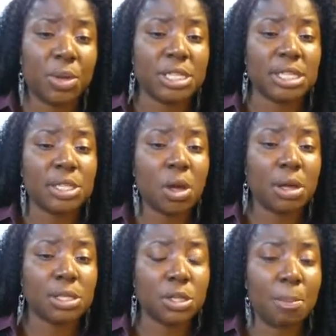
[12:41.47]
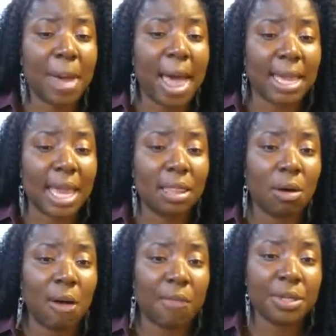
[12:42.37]
which is also Banke the
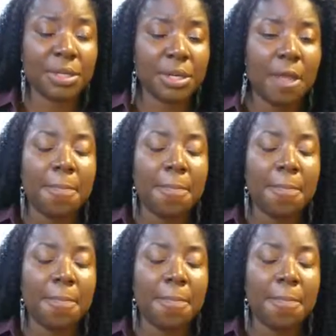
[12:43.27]
author.